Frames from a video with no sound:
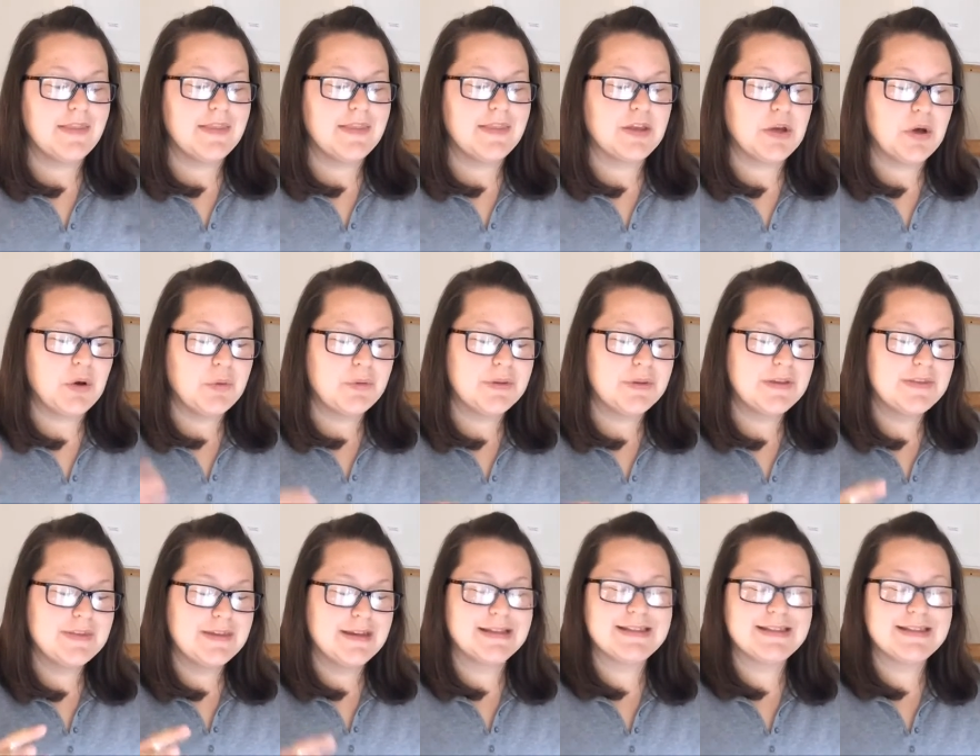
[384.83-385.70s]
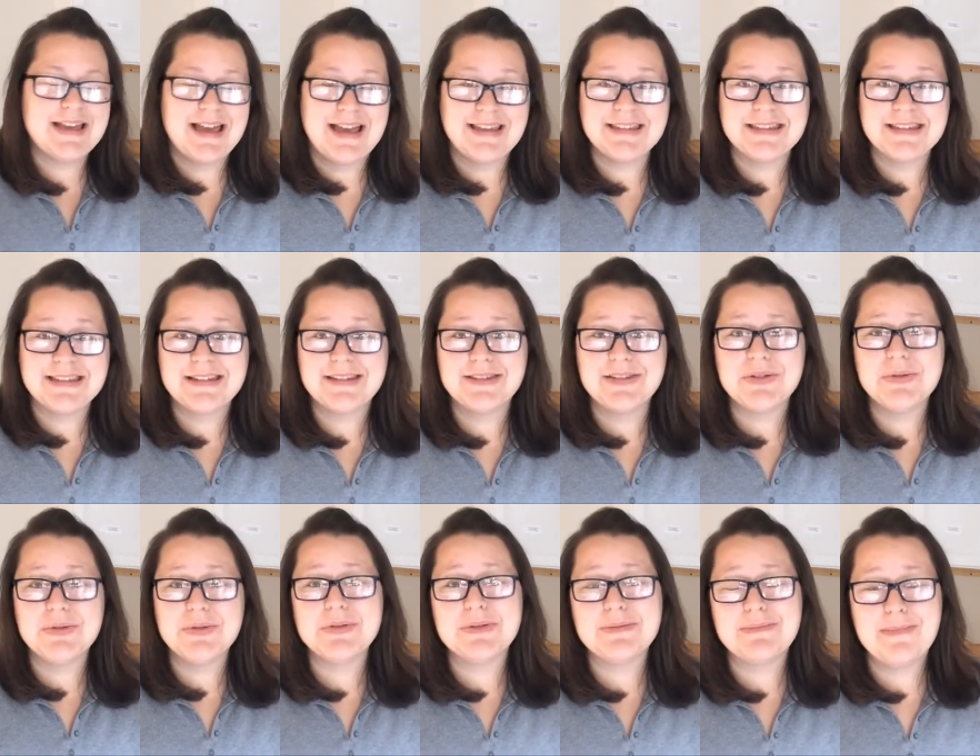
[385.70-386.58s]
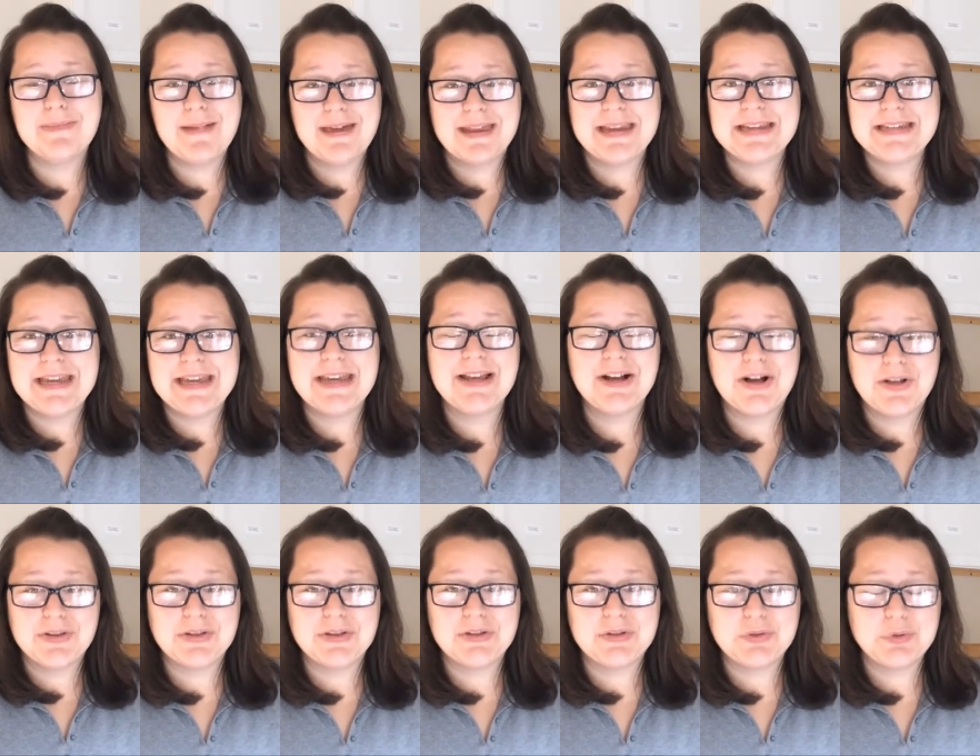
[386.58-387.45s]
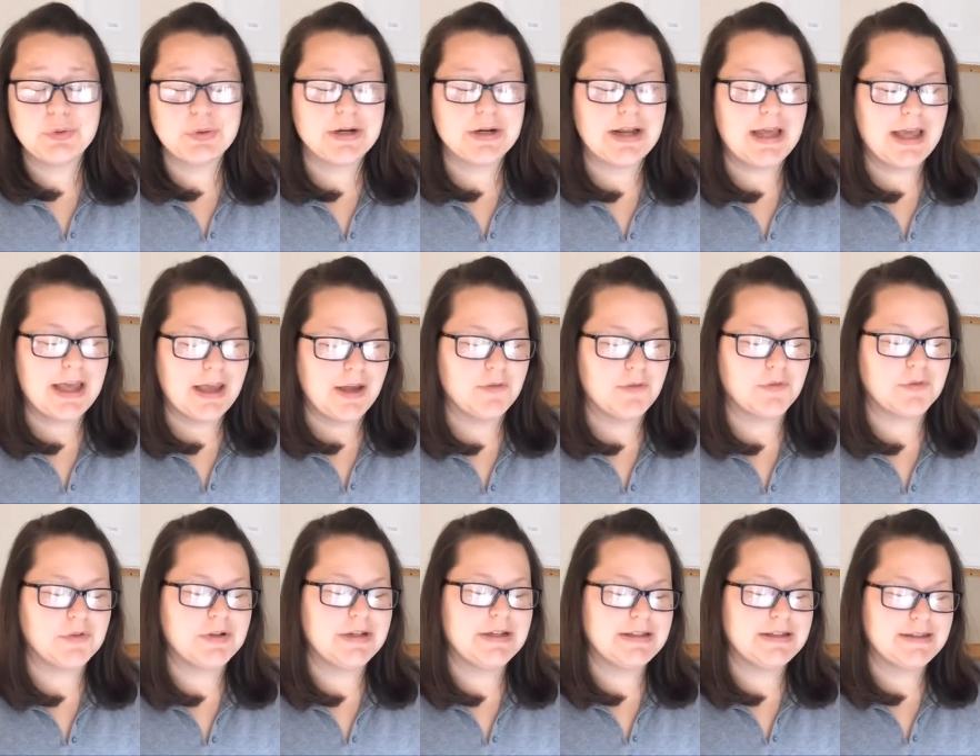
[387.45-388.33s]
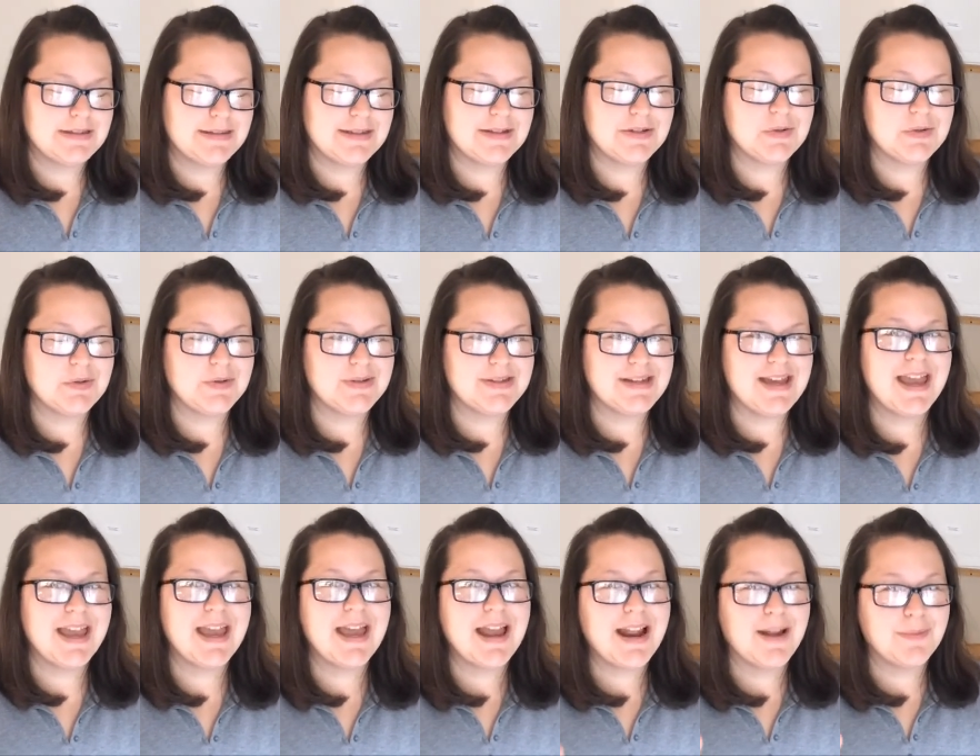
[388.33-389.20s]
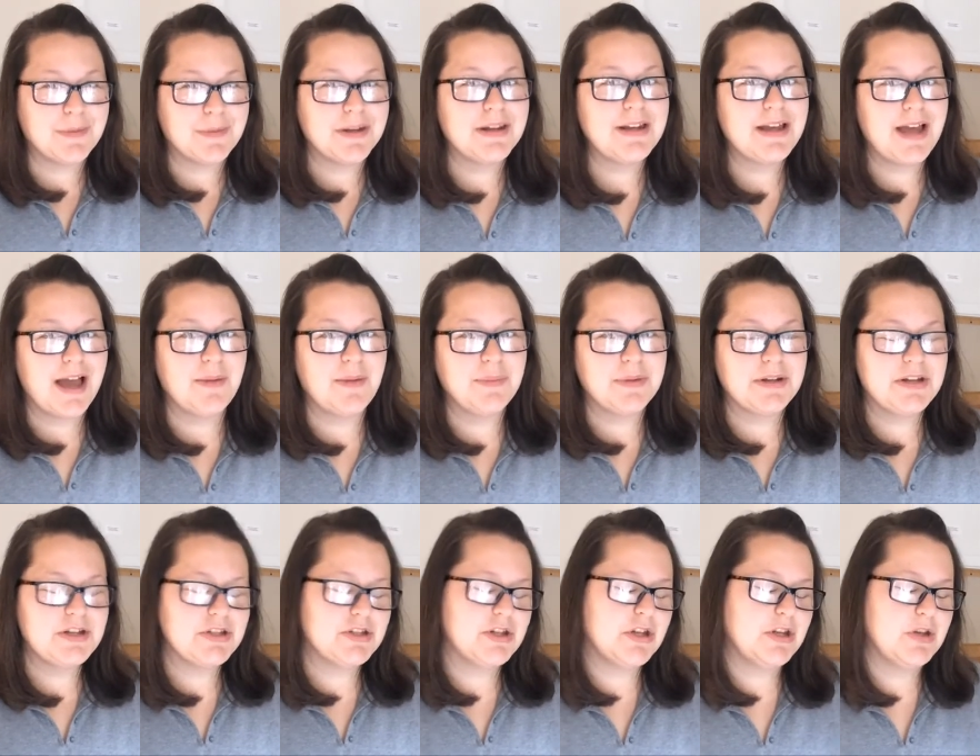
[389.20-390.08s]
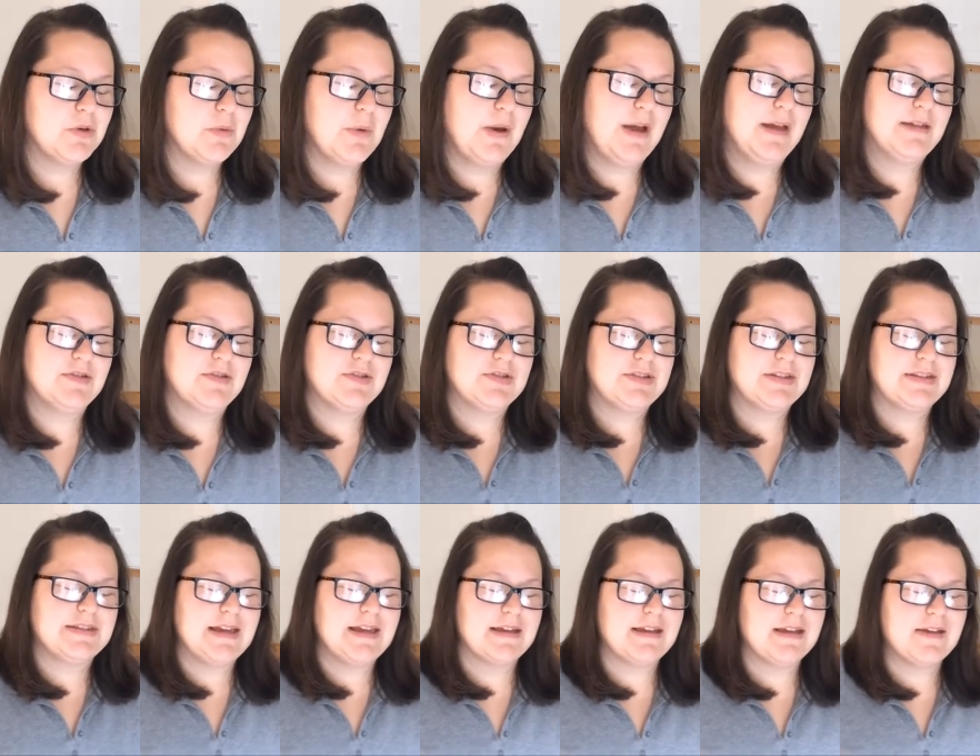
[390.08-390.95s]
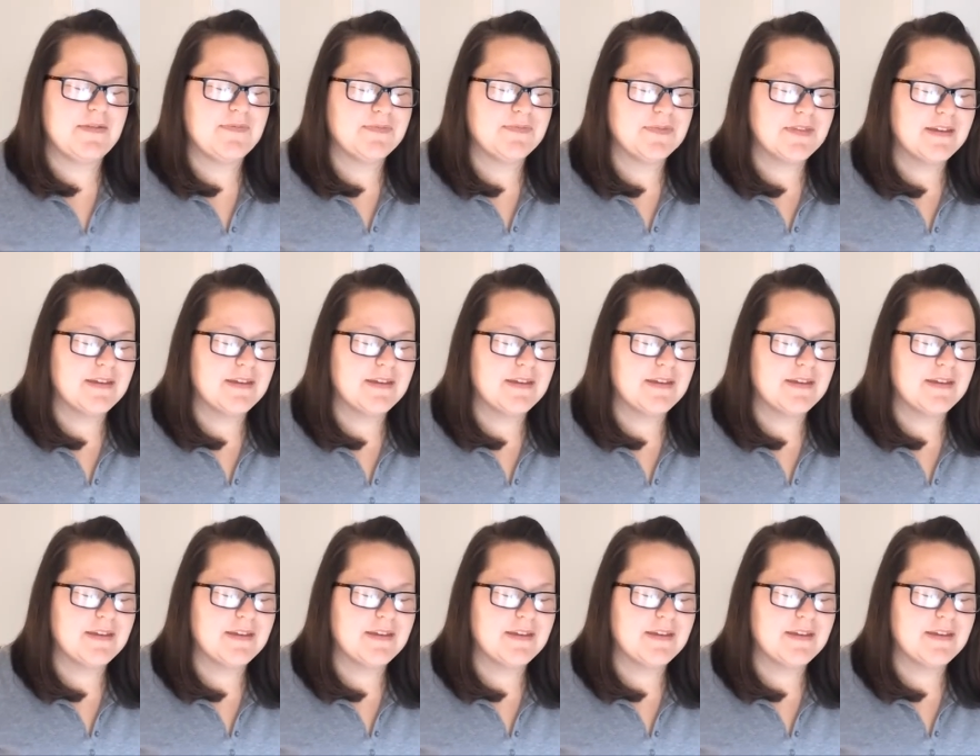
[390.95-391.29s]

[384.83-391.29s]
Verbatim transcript: The only thing it's asking us to do is meditate on the Lord every single day. I'm gonna I'm gonna show you why in just a second.